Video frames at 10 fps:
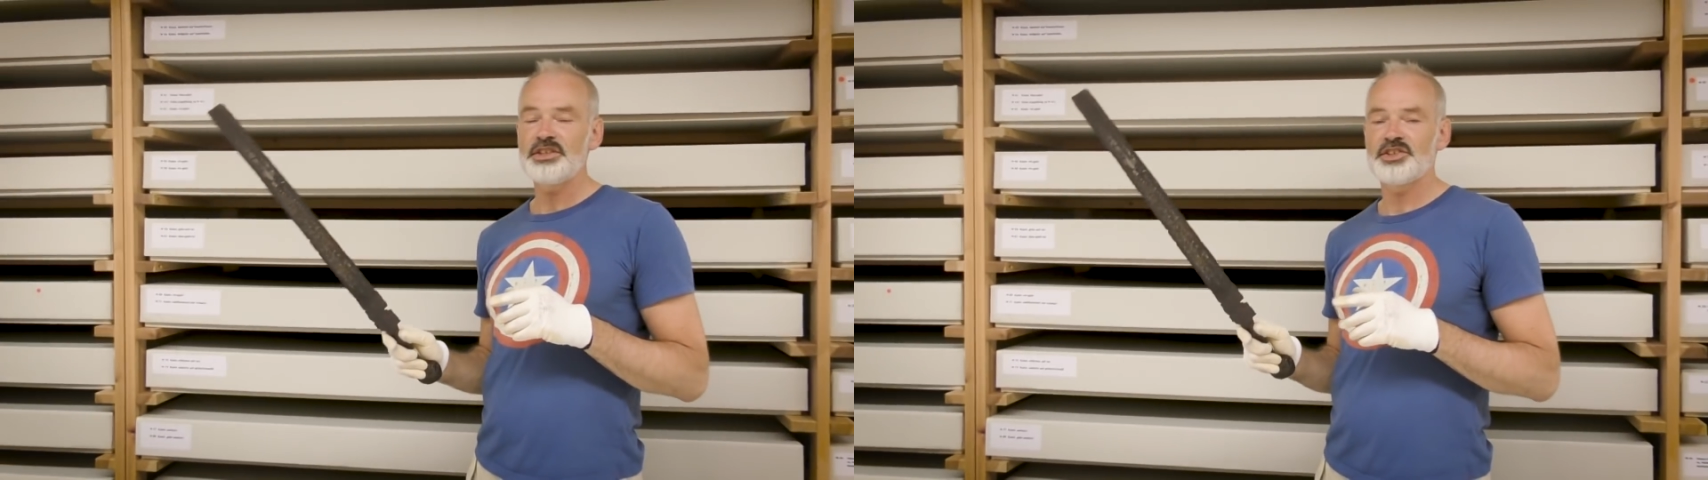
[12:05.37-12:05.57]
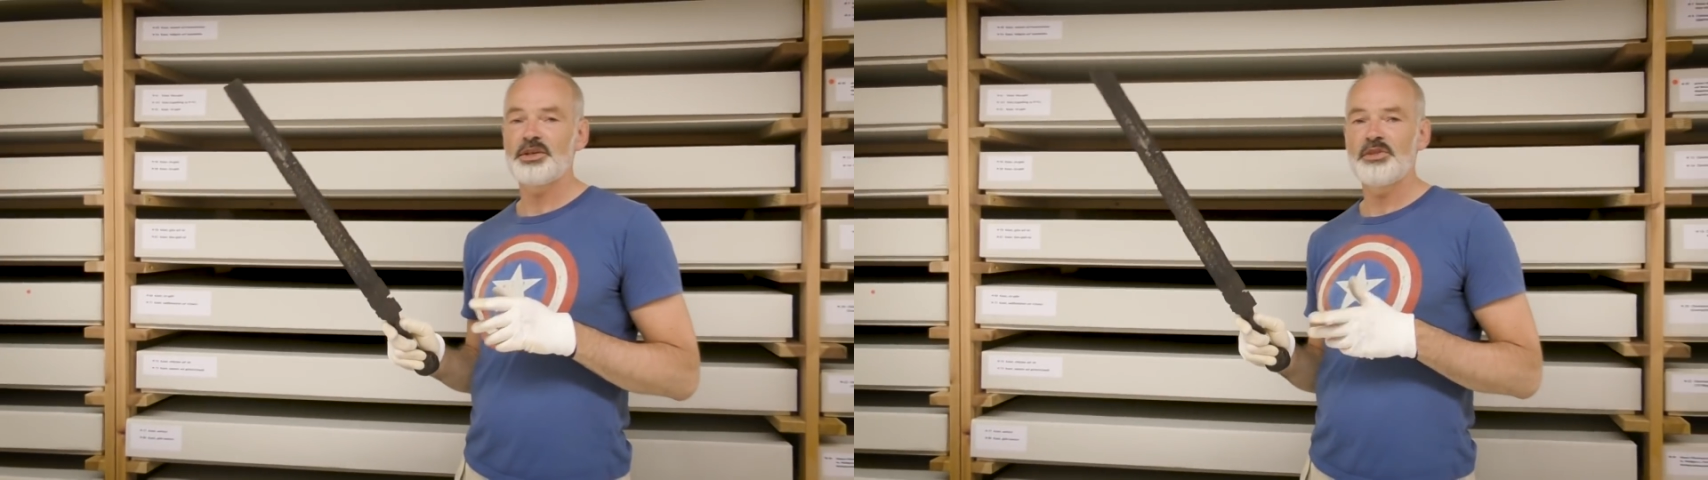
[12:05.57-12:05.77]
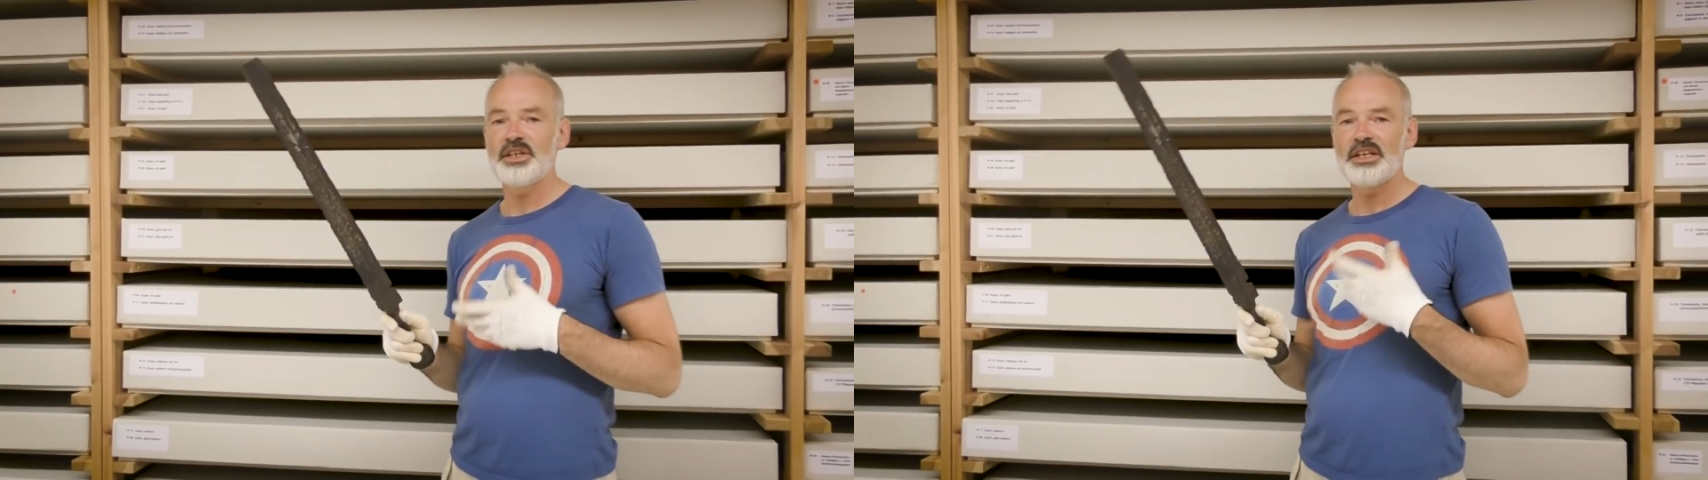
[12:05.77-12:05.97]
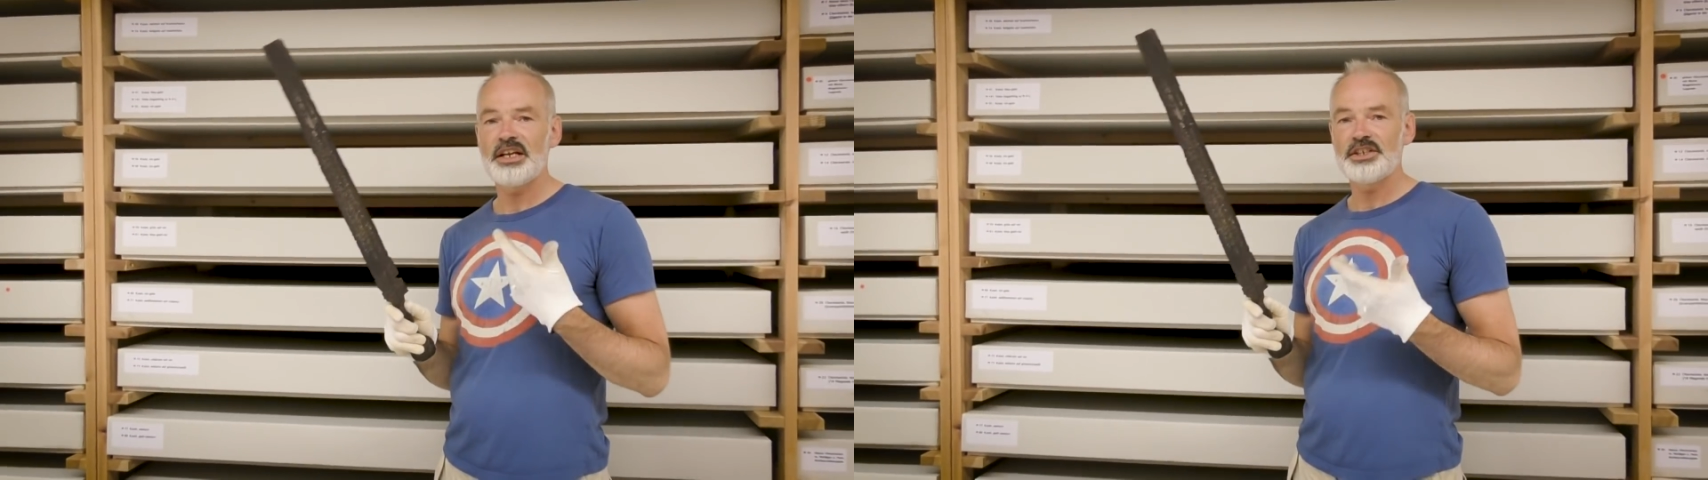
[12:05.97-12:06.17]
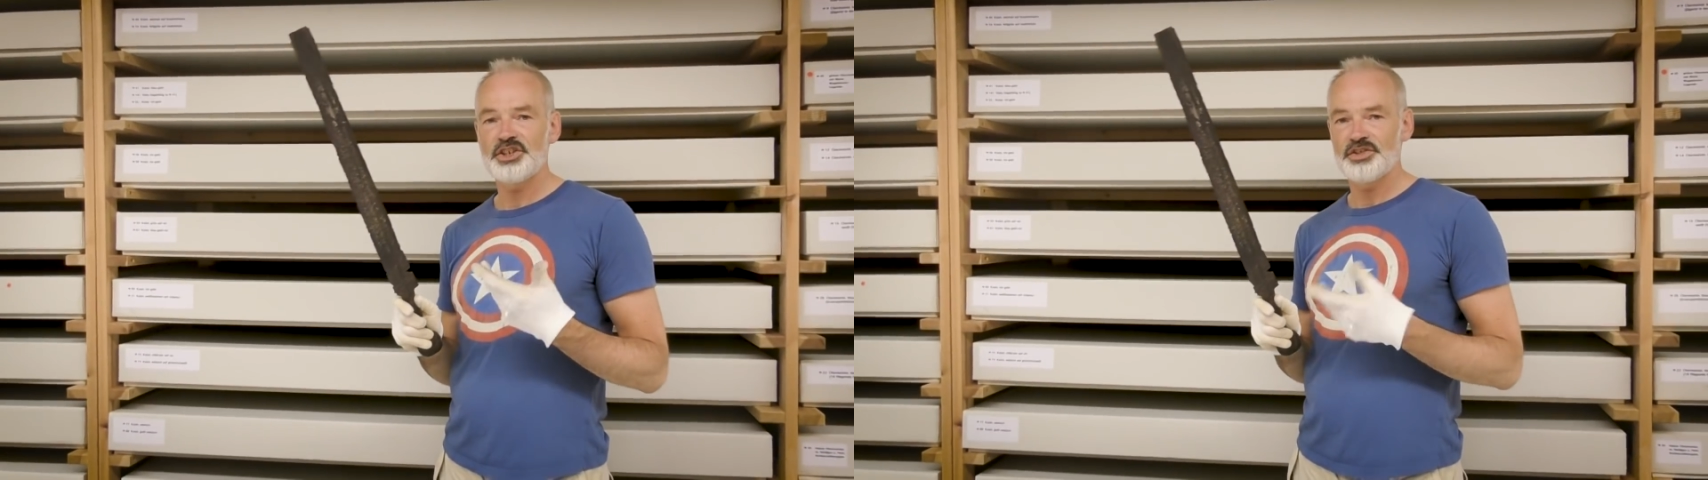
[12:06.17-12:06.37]
something that
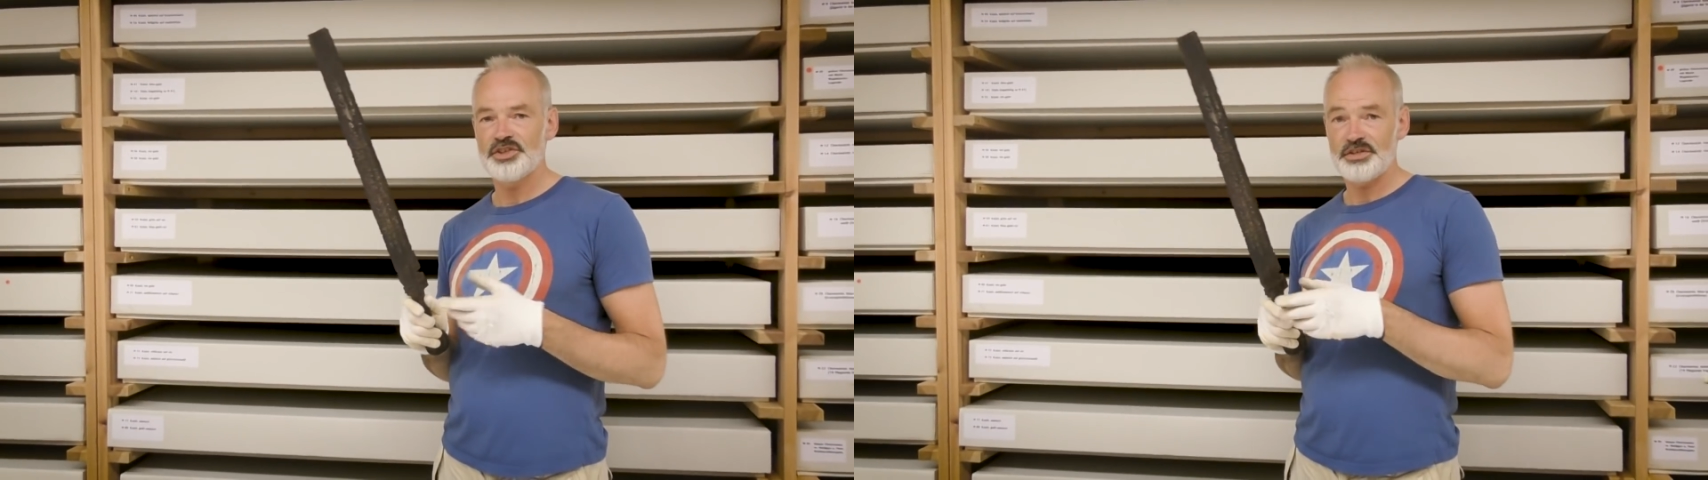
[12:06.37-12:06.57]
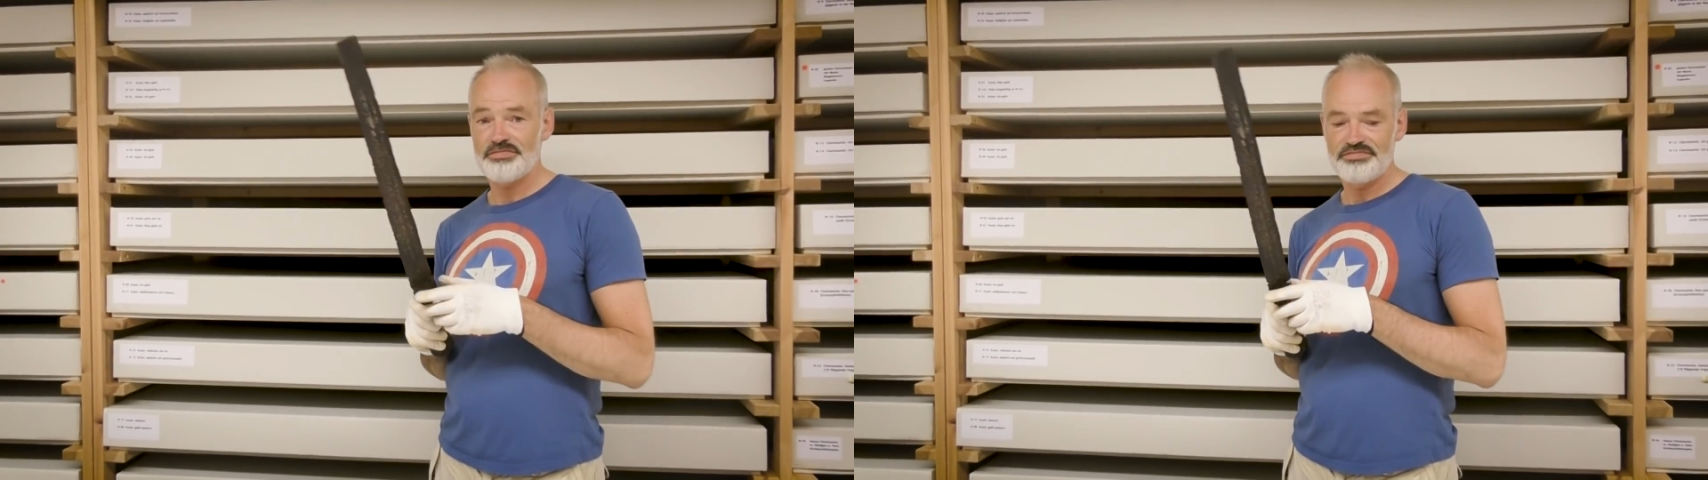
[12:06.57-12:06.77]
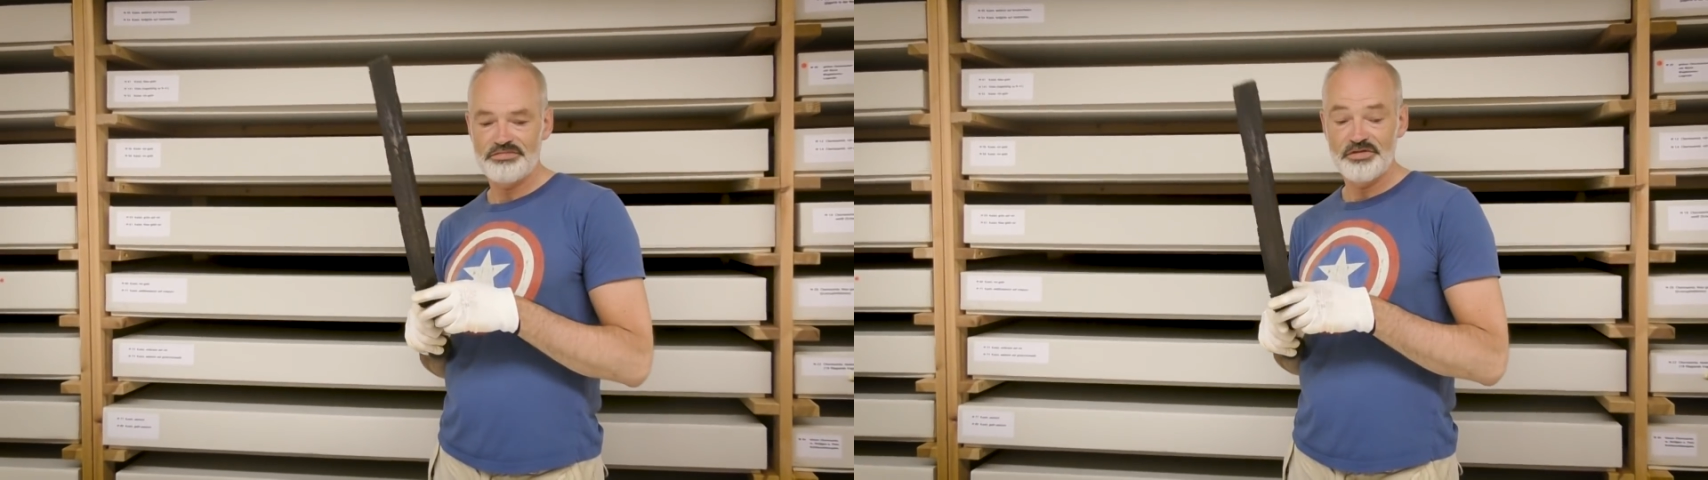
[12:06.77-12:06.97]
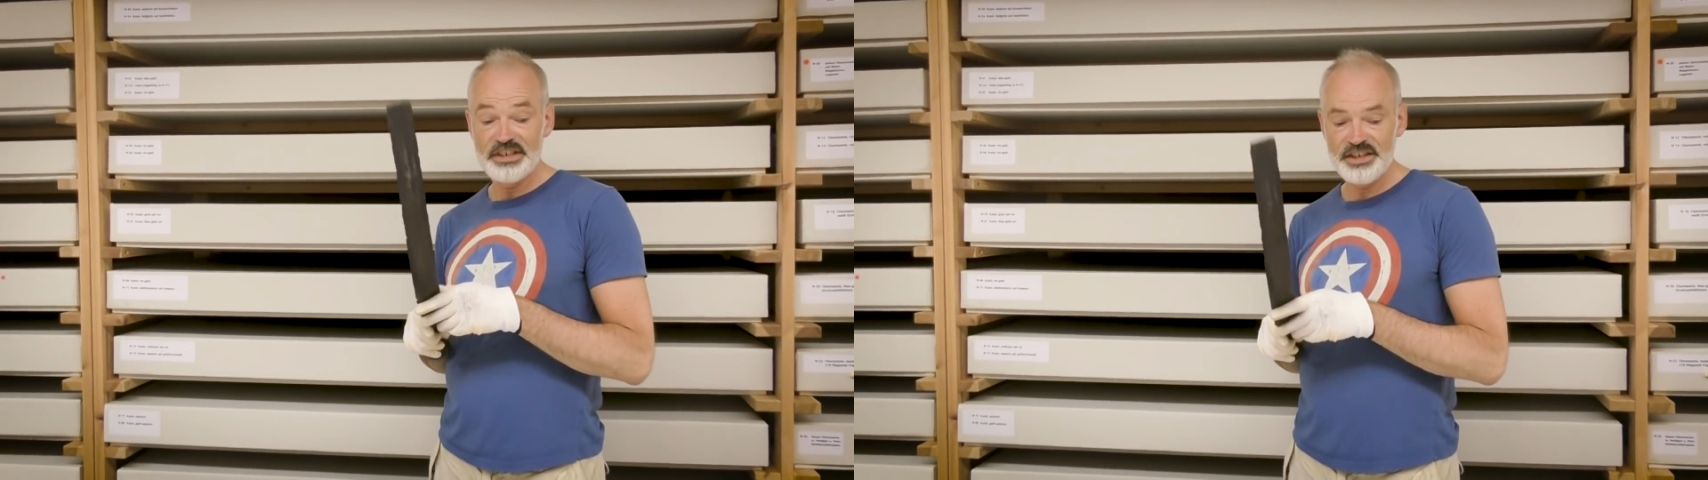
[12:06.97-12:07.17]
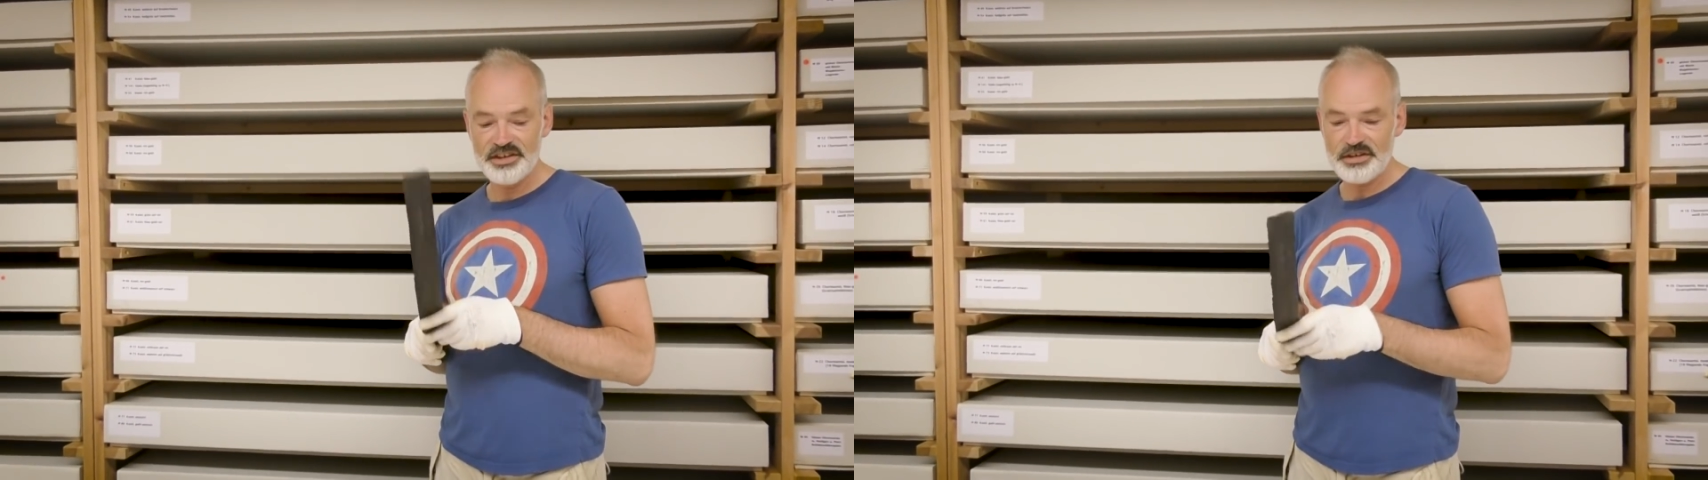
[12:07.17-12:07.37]
I just
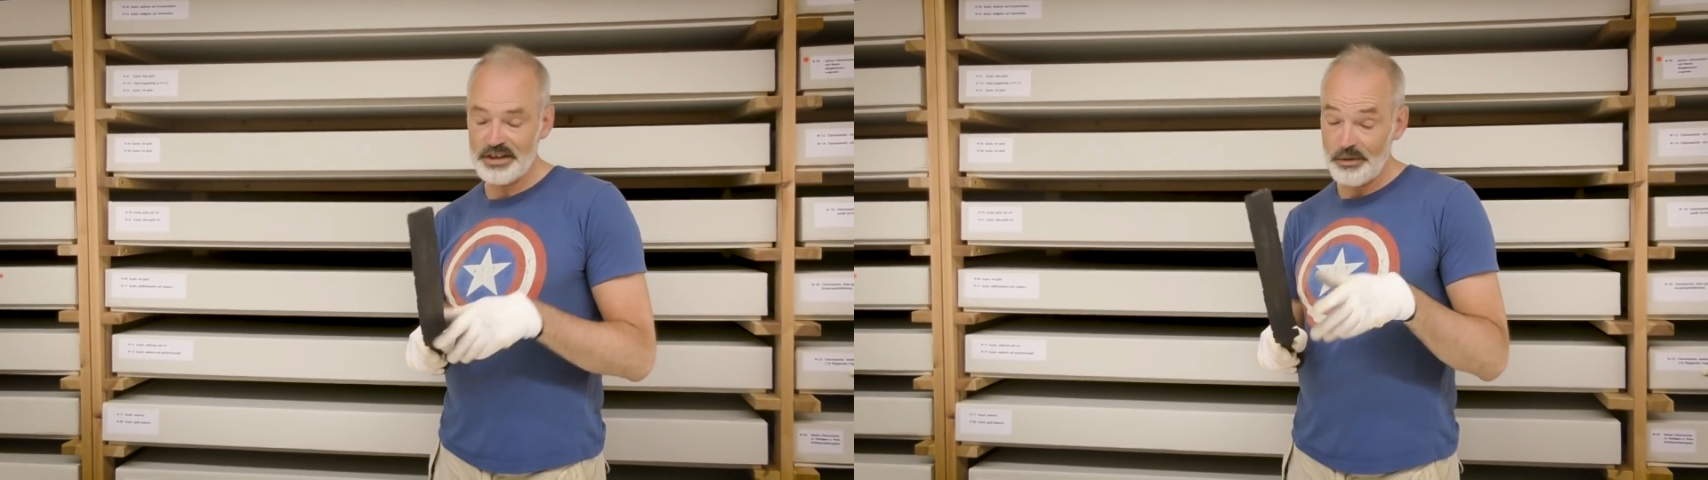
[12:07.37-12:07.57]
recently,